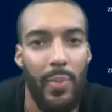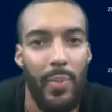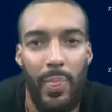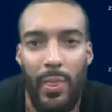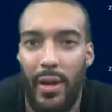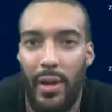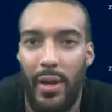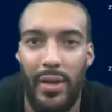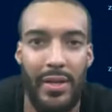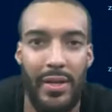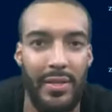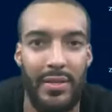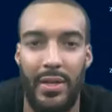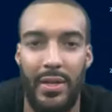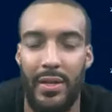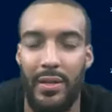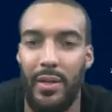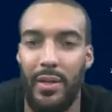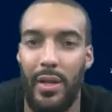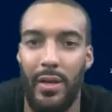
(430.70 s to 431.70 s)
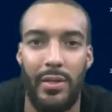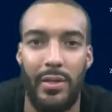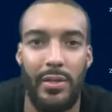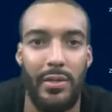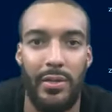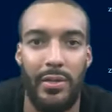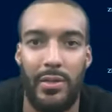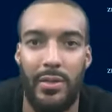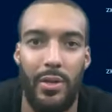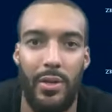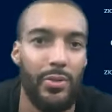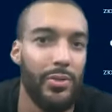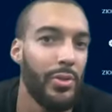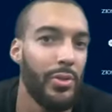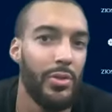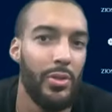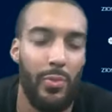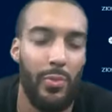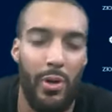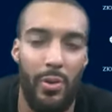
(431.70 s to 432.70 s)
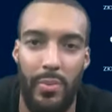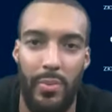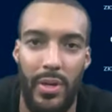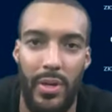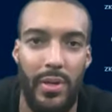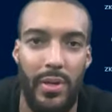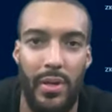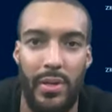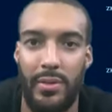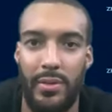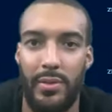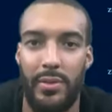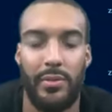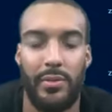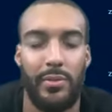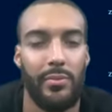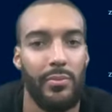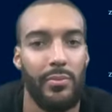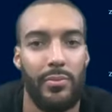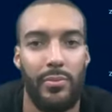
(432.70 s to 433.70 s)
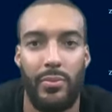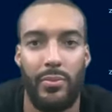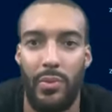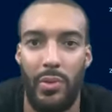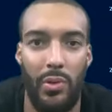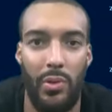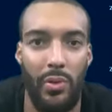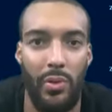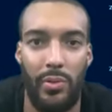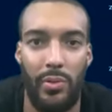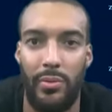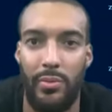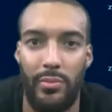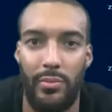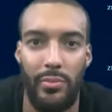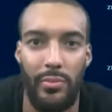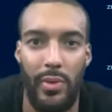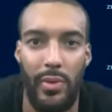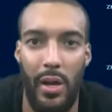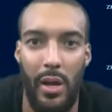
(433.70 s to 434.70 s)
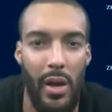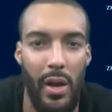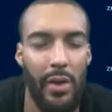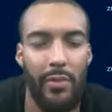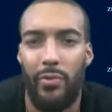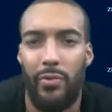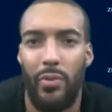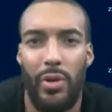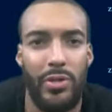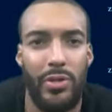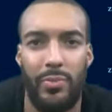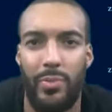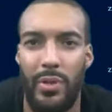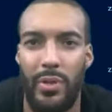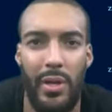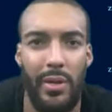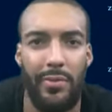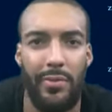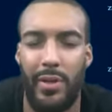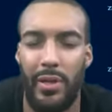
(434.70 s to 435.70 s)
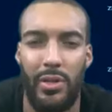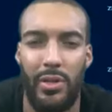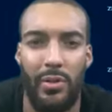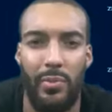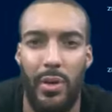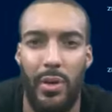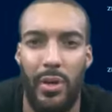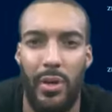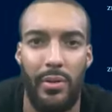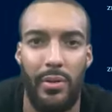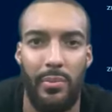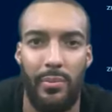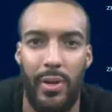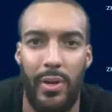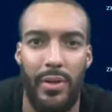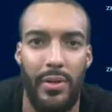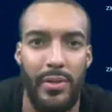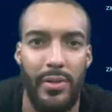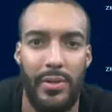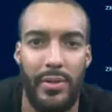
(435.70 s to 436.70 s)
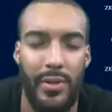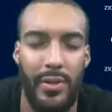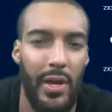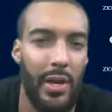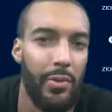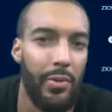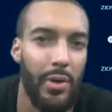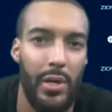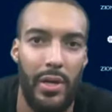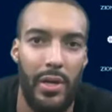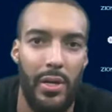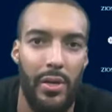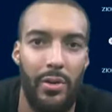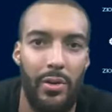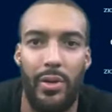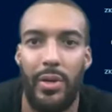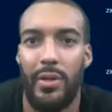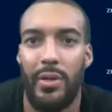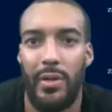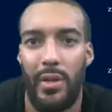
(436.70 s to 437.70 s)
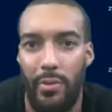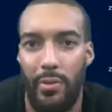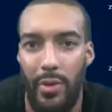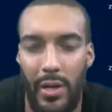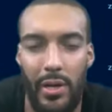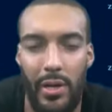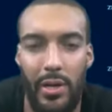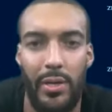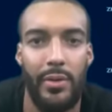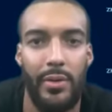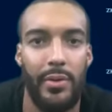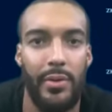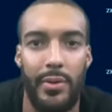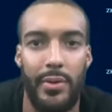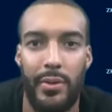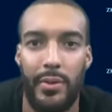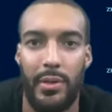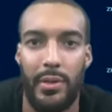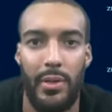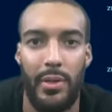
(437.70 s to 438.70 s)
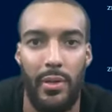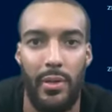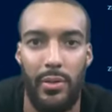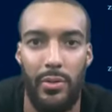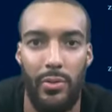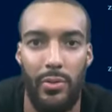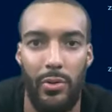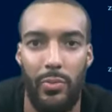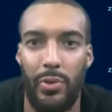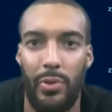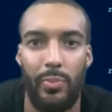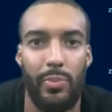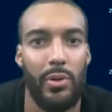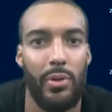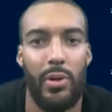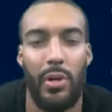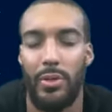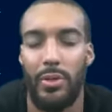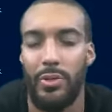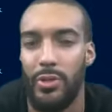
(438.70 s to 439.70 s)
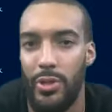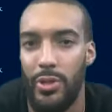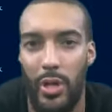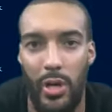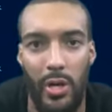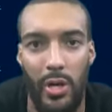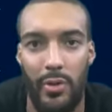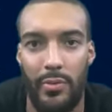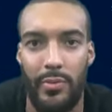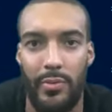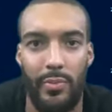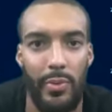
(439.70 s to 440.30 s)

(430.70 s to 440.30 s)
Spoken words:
like I said, like, it's not just about me. There's, you know, everyone's been affected by this, directly or indirectly. You know, people lost jobs,